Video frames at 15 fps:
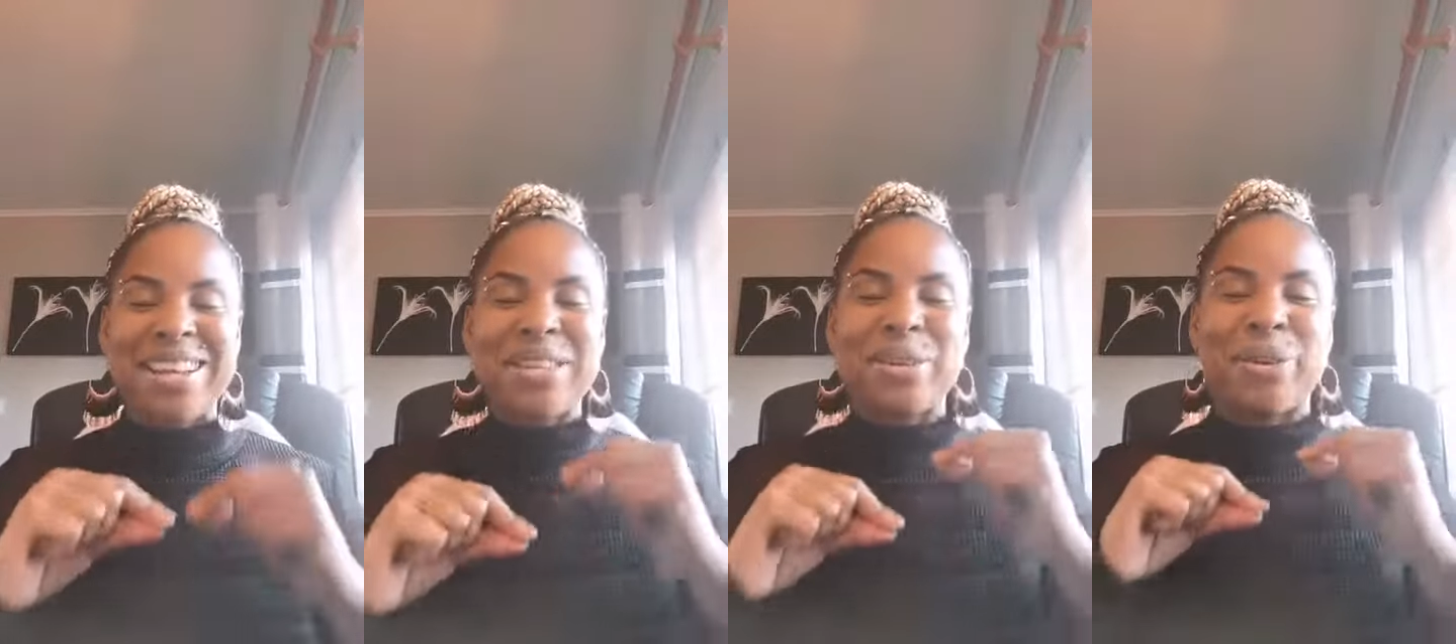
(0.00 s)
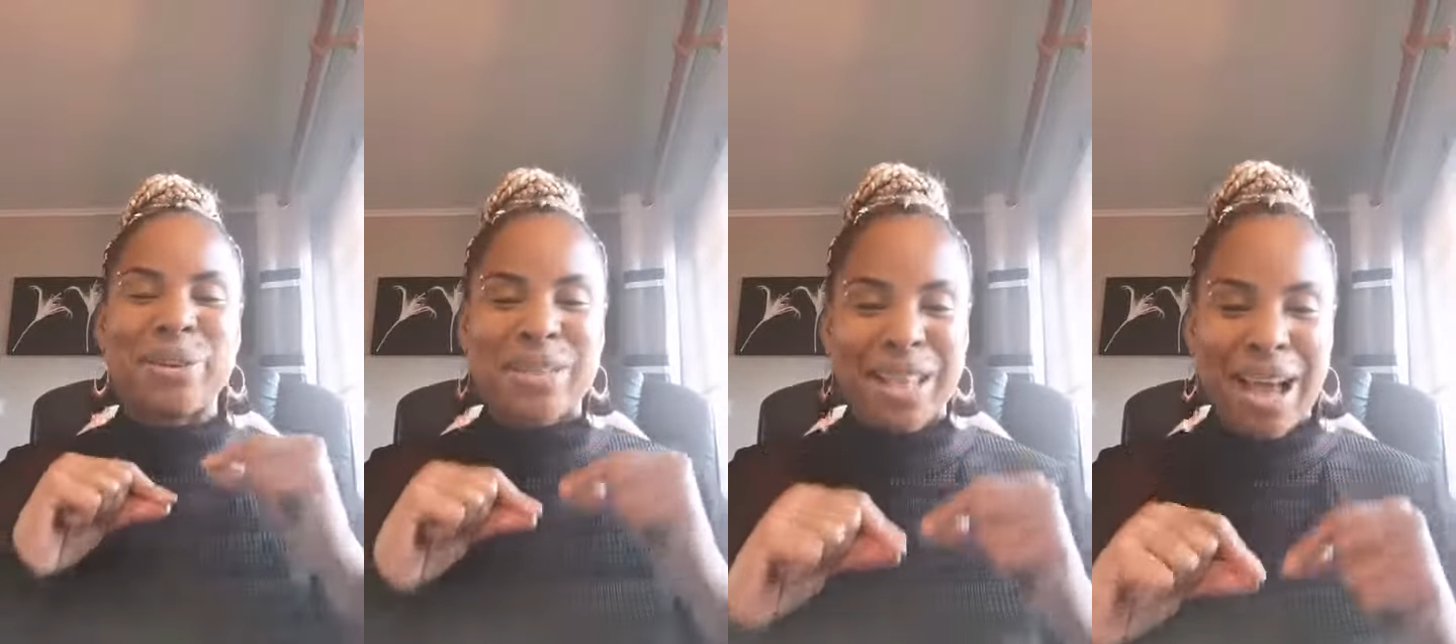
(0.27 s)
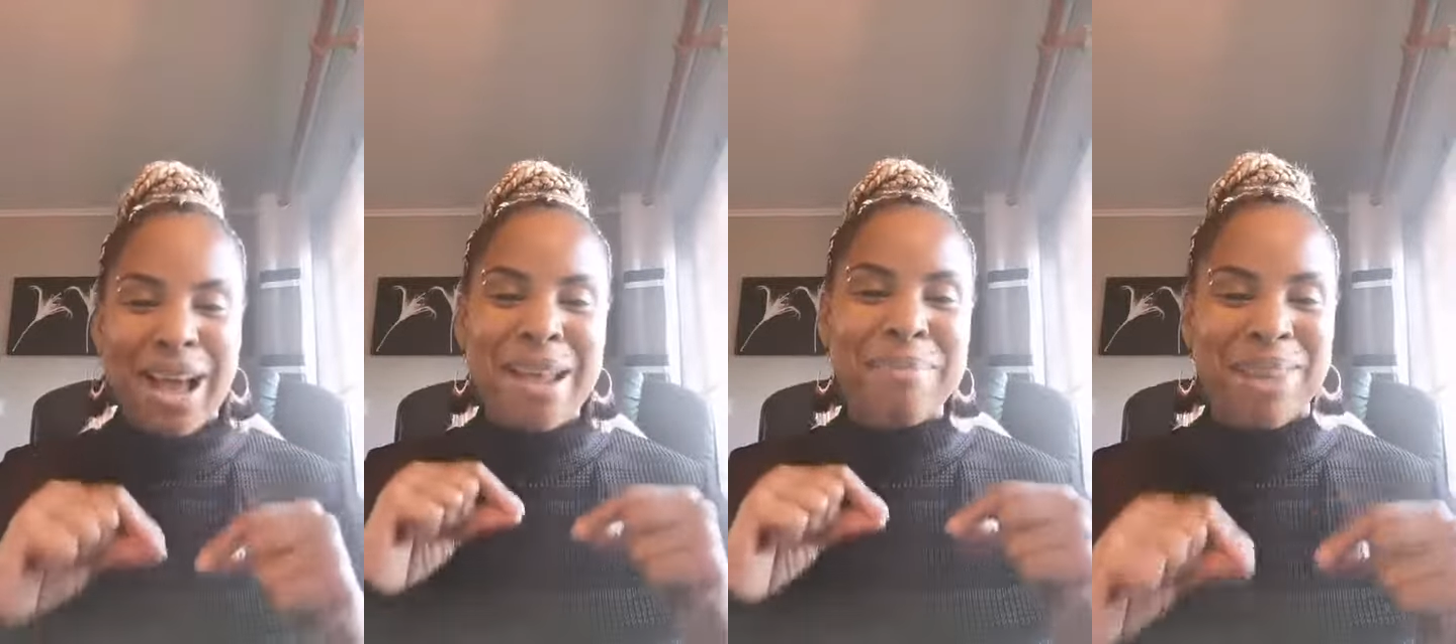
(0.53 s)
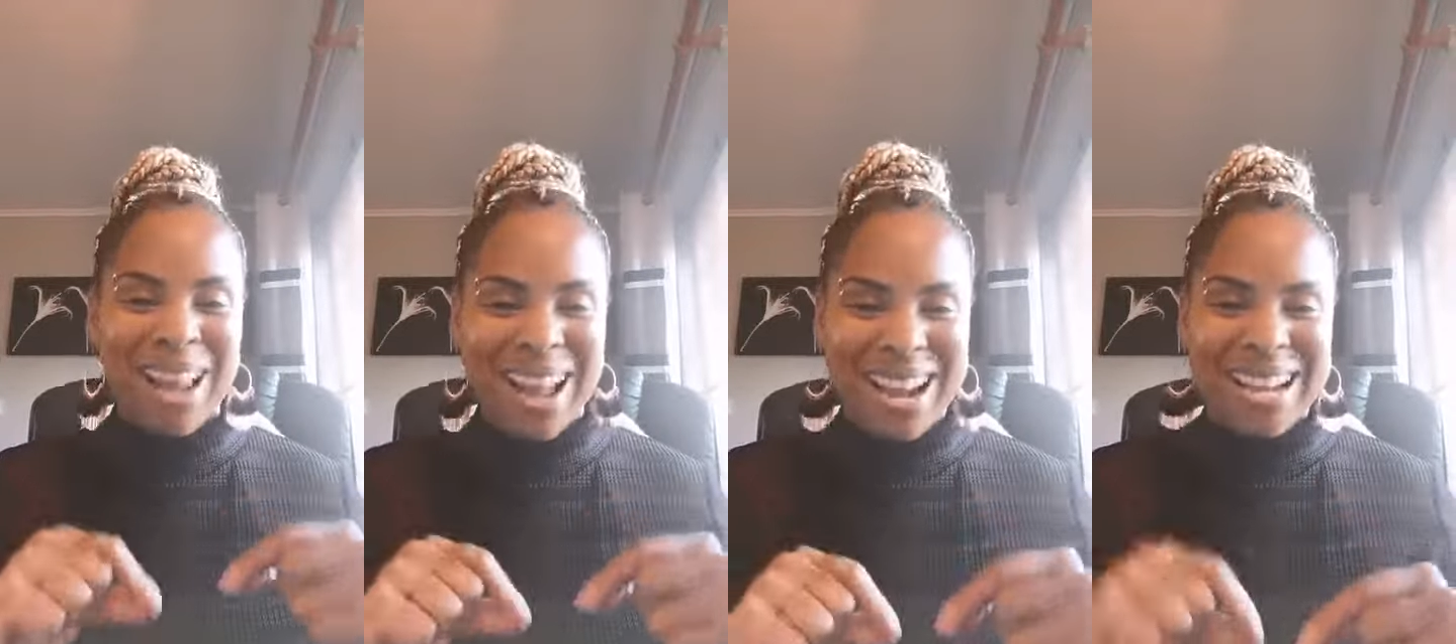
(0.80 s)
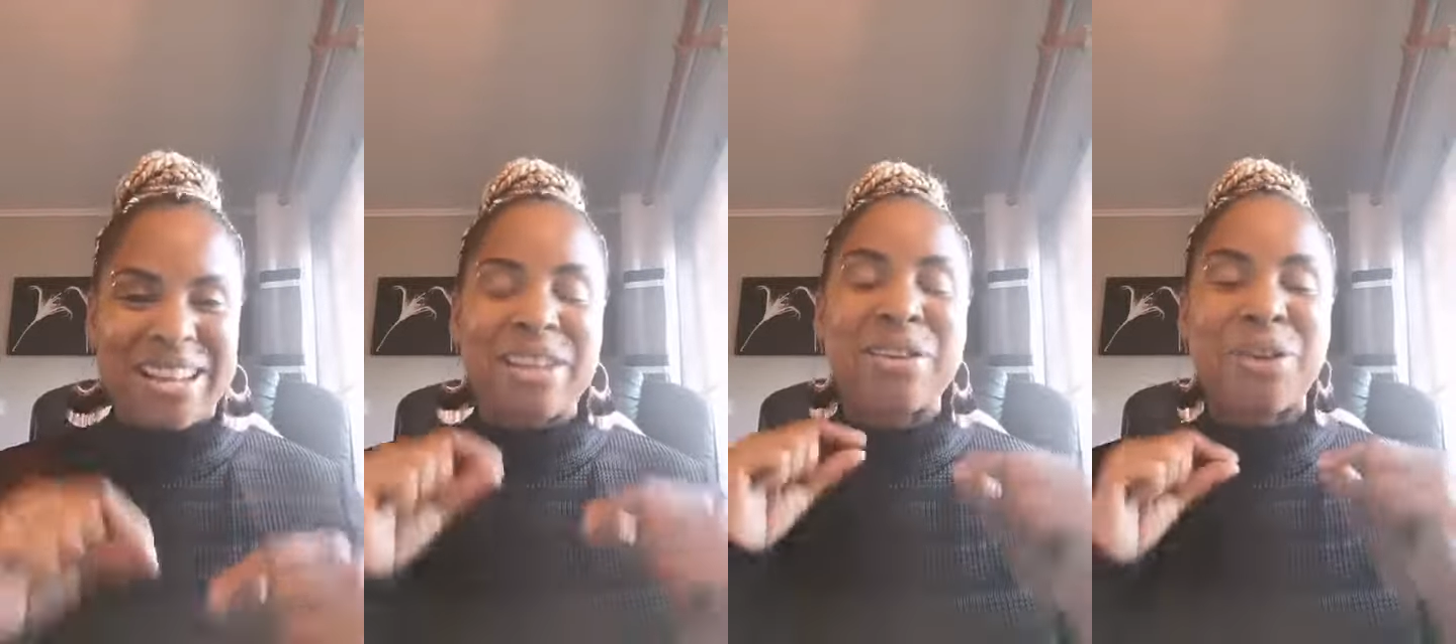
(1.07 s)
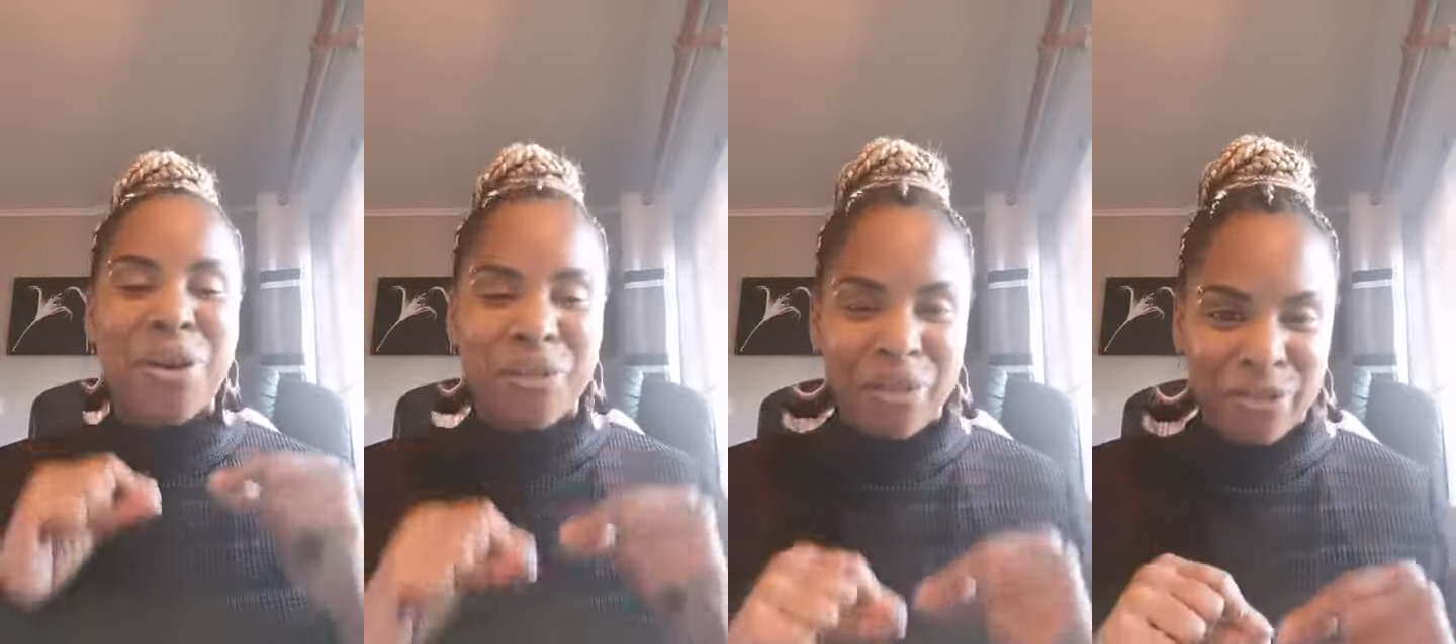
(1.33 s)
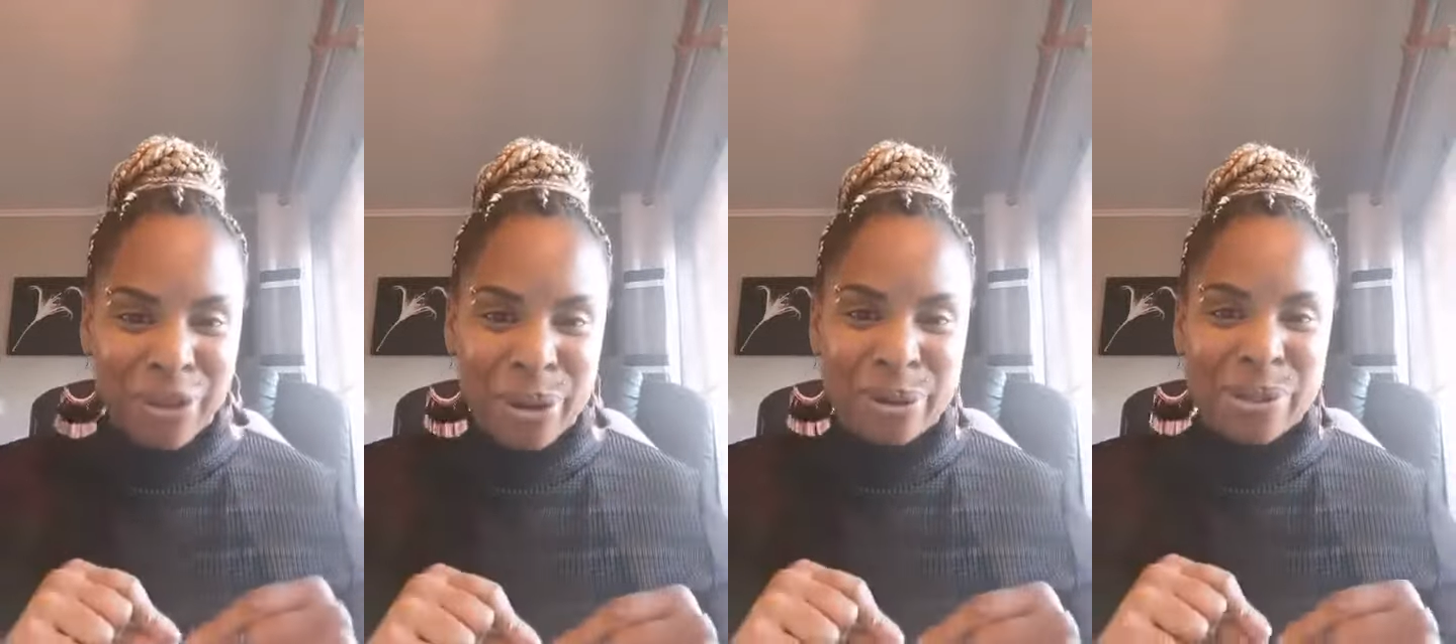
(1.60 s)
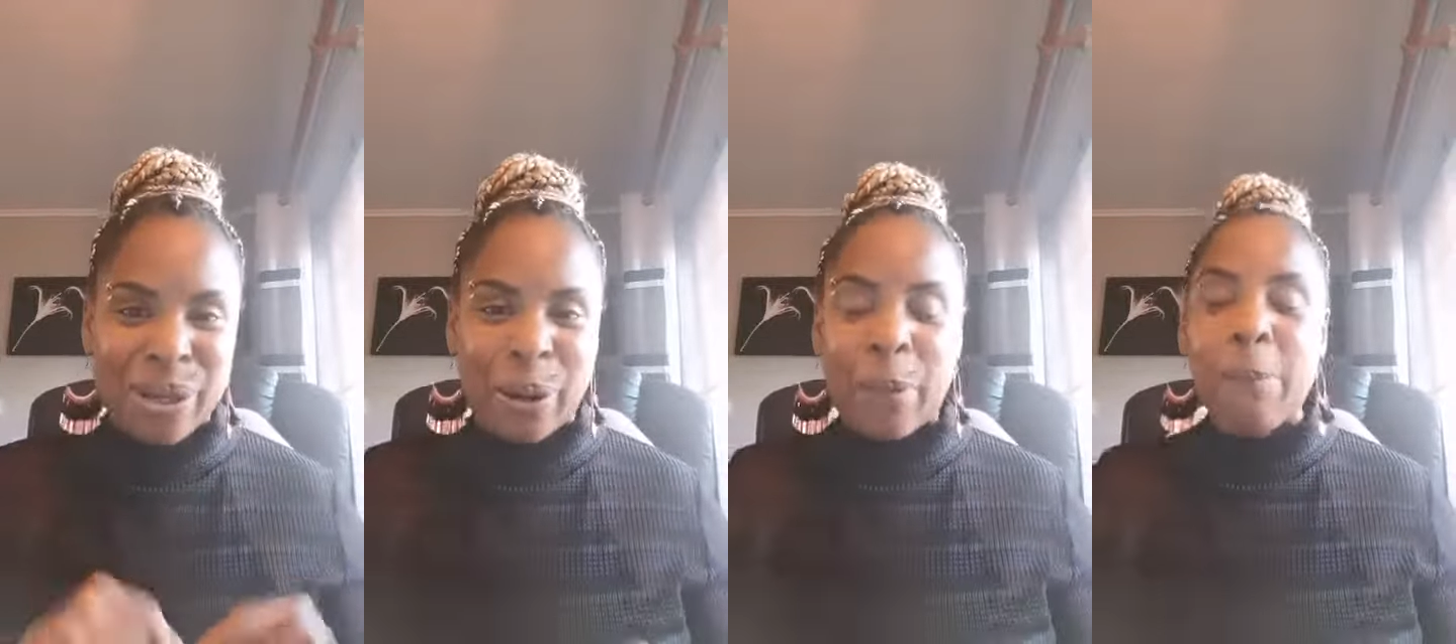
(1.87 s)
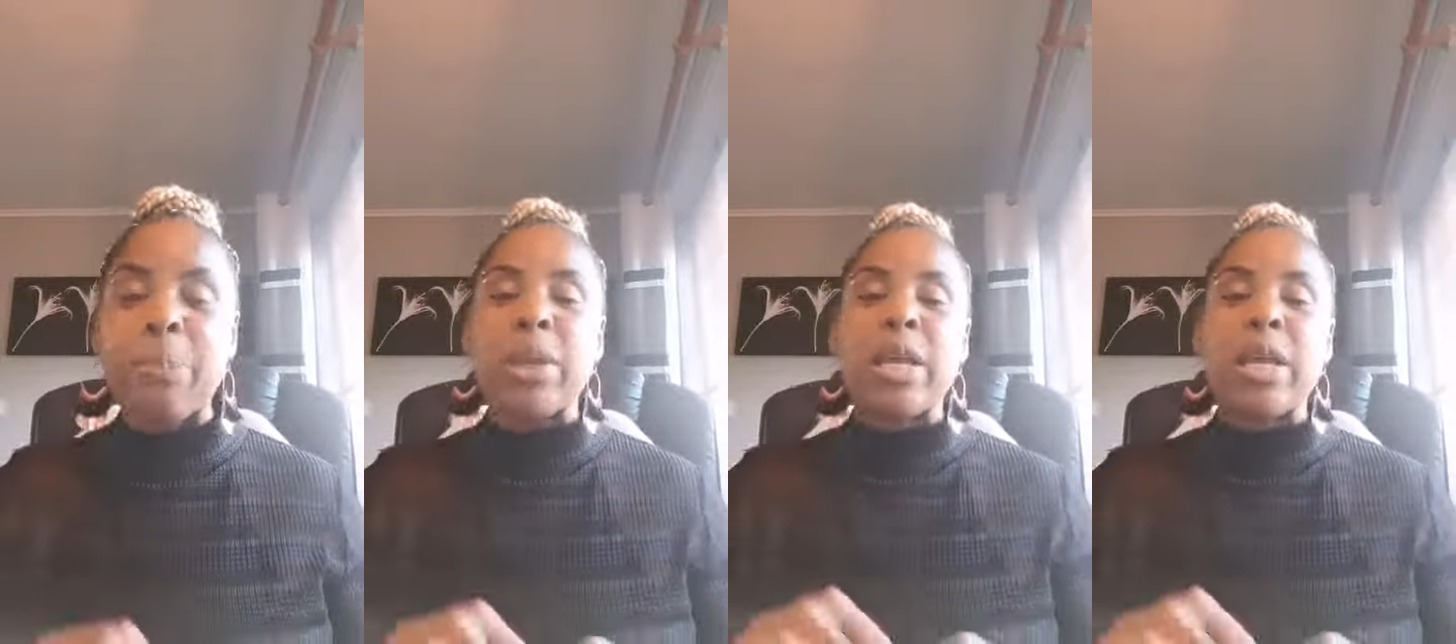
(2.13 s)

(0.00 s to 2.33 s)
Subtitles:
your timeline cover photo